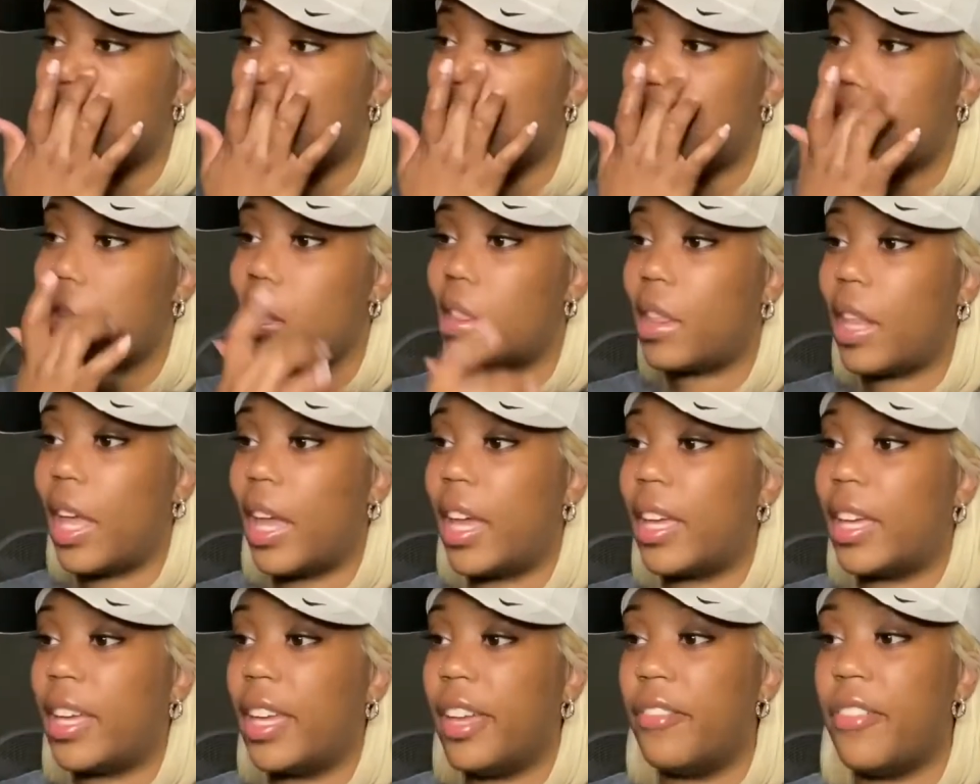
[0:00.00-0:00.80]

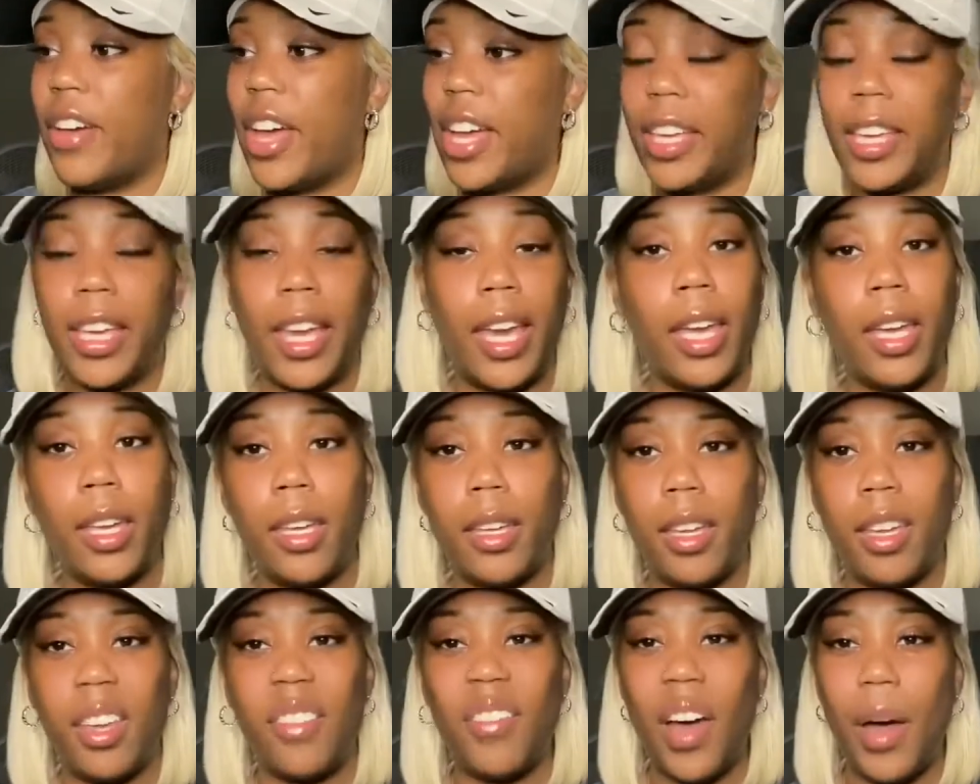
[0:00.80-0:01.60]
Like, if
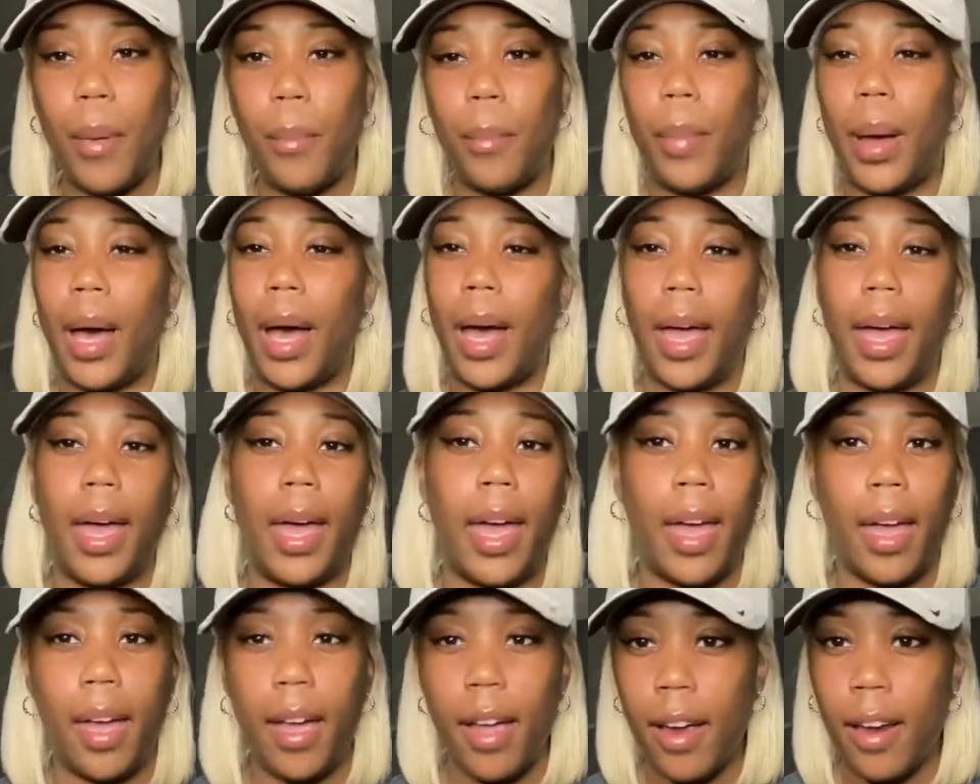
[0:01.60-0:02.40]
I buy
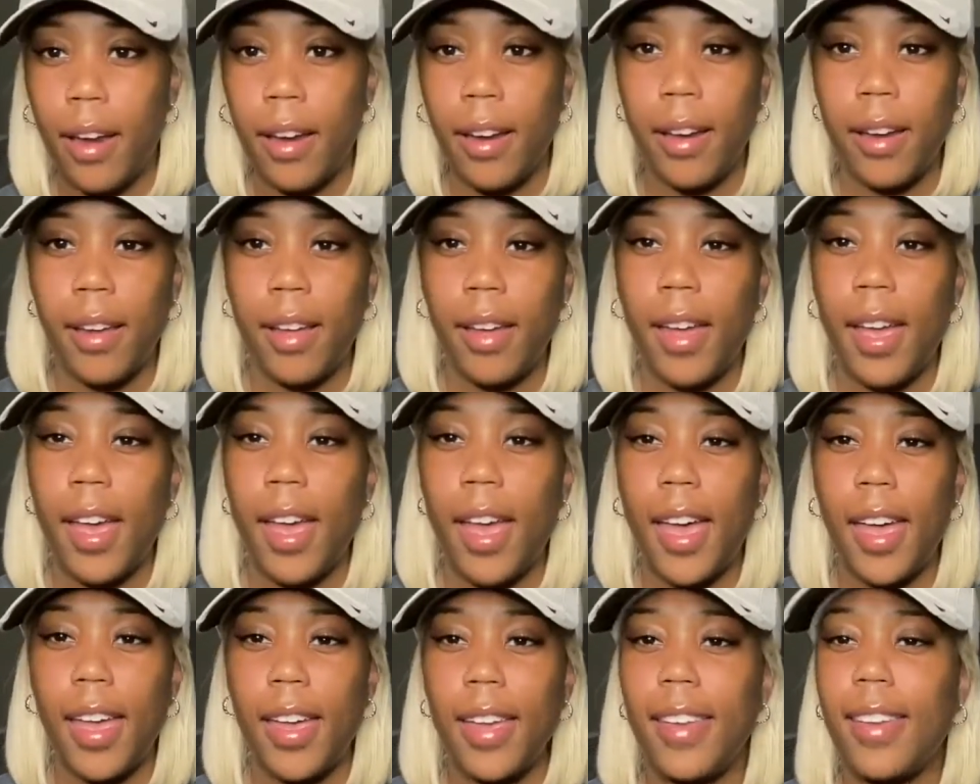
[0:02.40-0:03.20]
hair
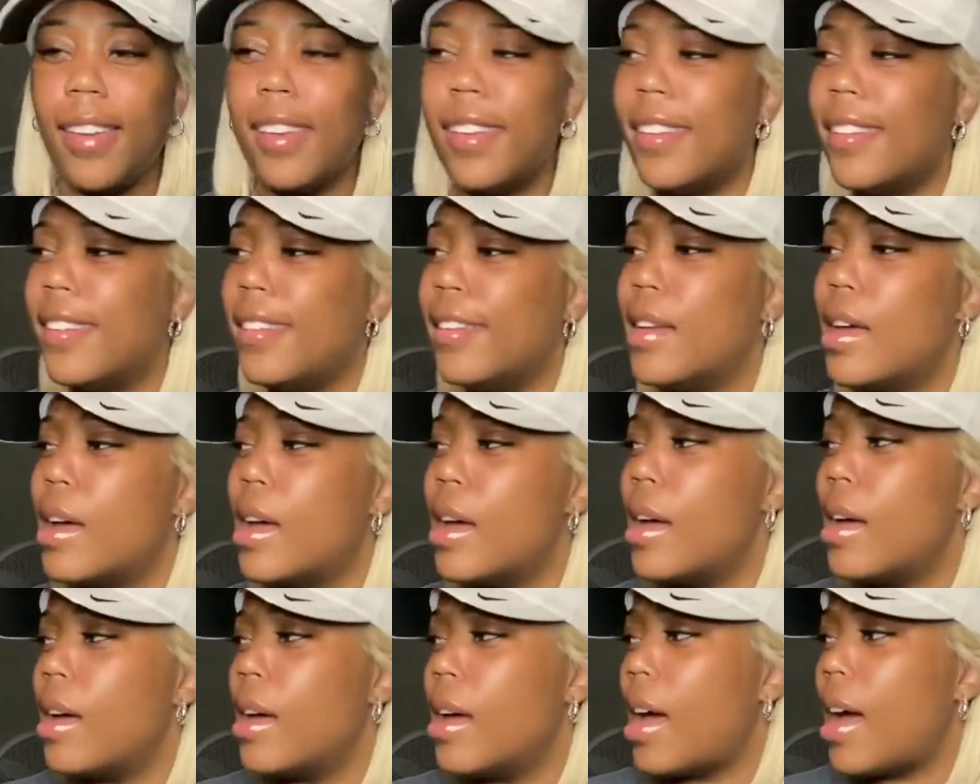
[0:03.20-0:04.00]
and
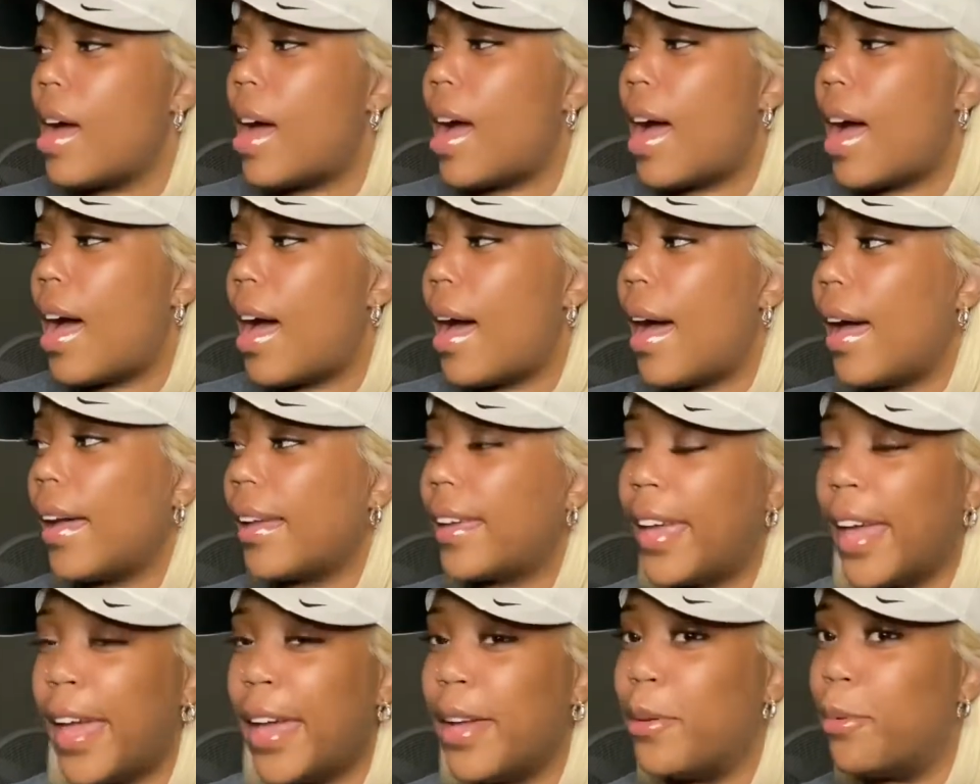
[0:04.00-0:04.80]
I
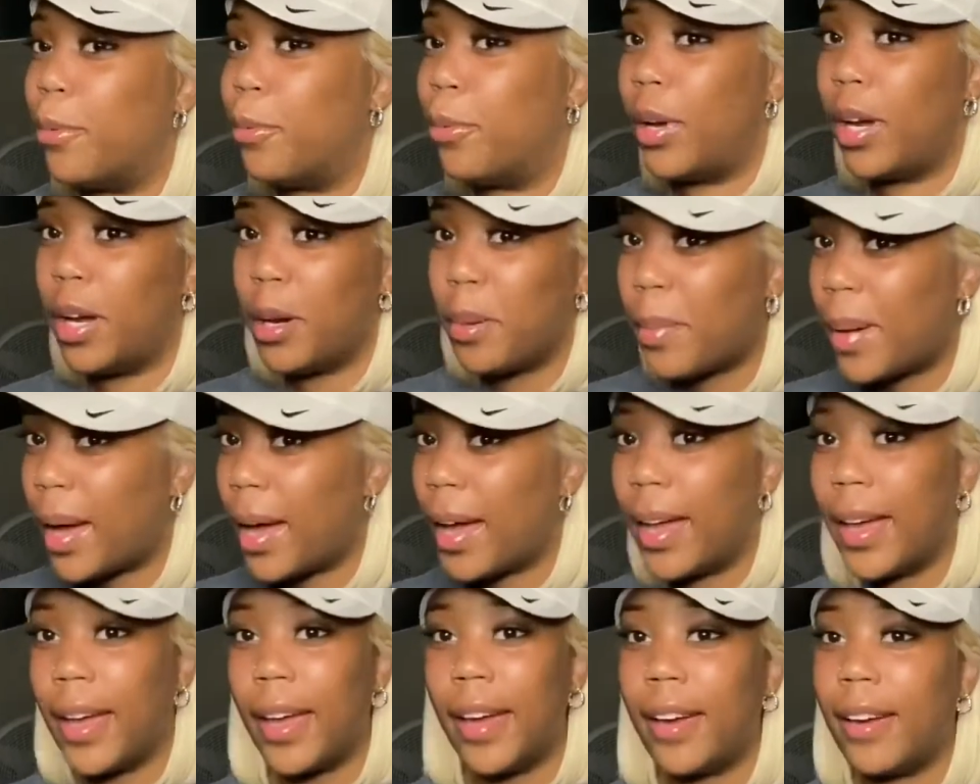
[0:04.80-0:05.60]
can't wear my
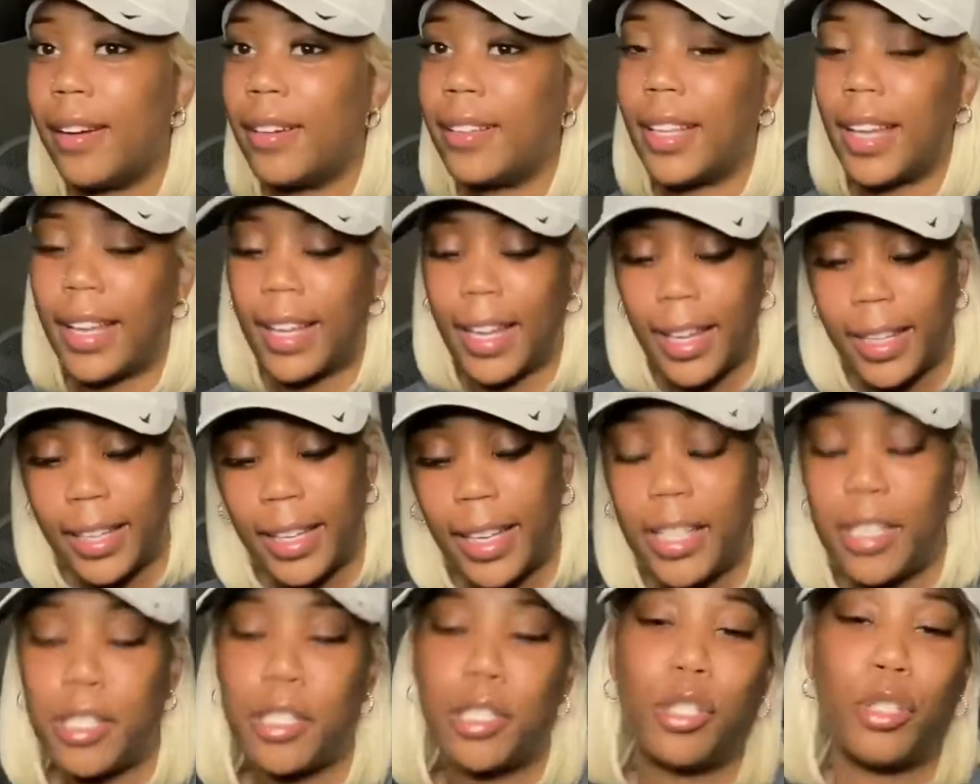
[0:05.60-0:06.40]
hair, like, I
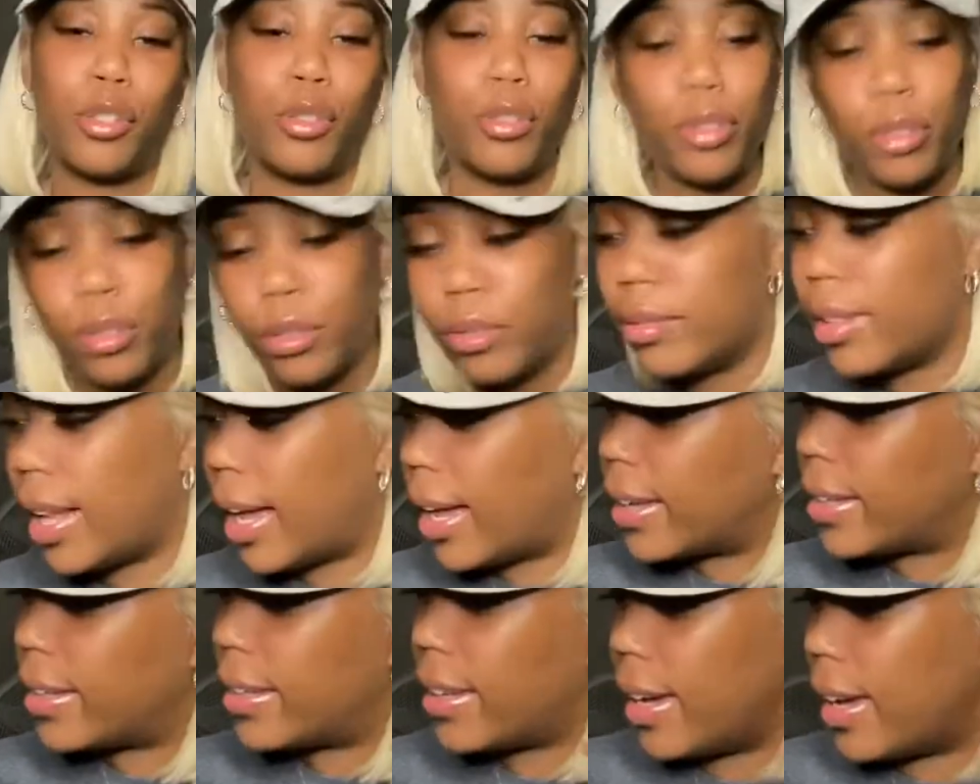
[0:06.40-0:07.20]
can't show you,
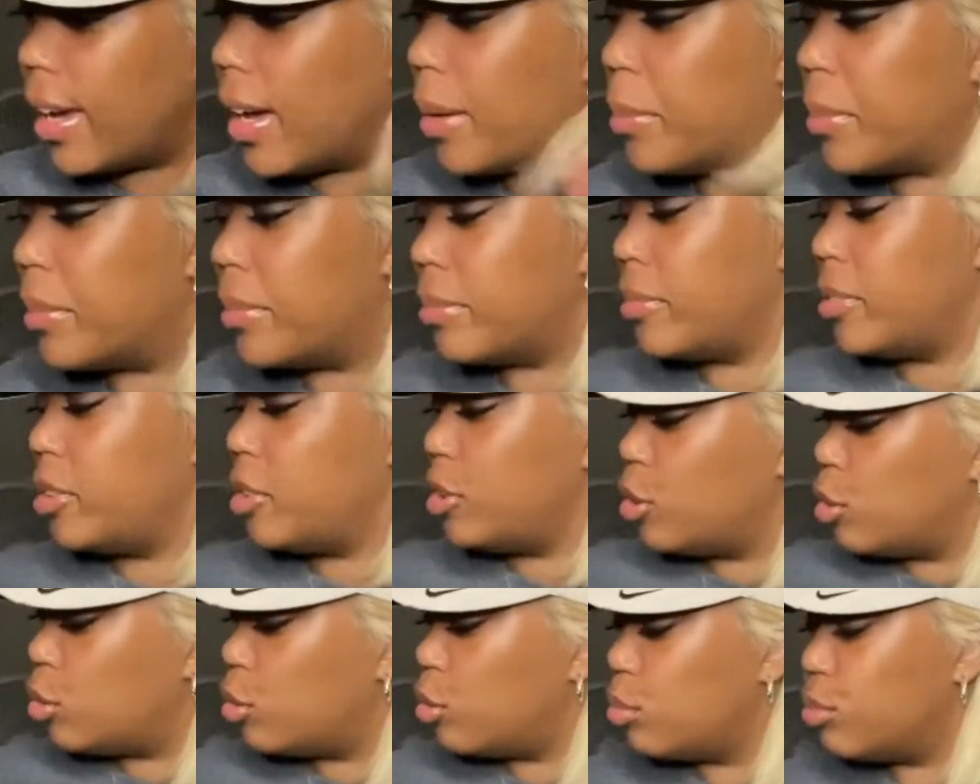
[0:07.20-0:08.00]
like, yeah, you
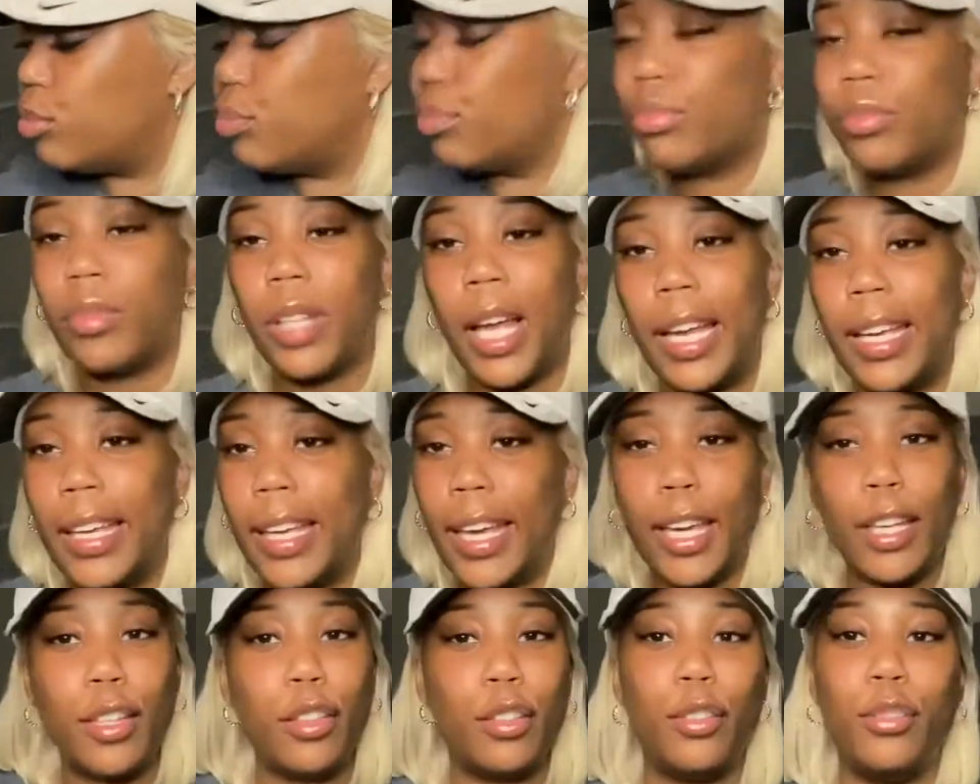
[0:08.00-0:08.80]
know, I
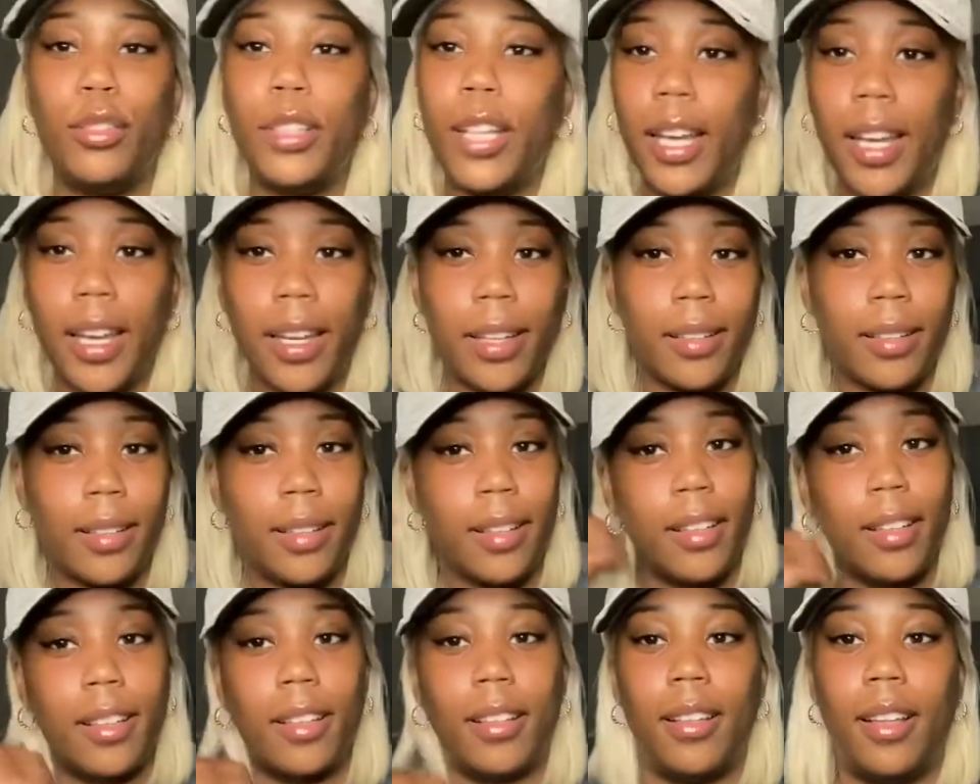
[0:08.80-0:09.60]
can't do that.
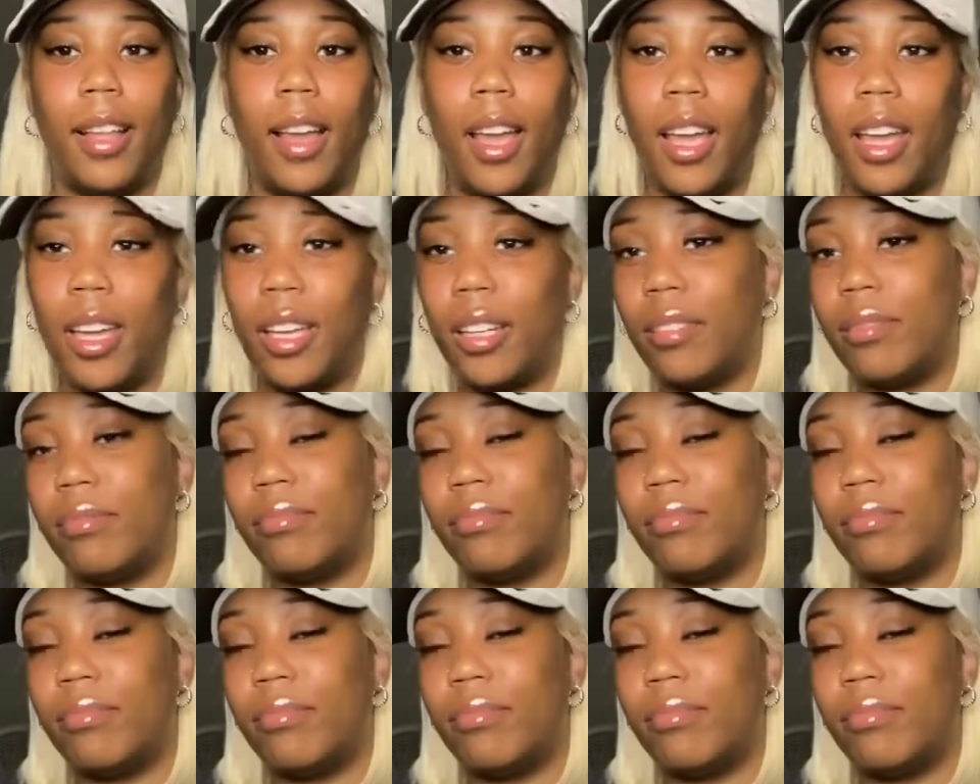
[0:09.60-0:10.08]
Like,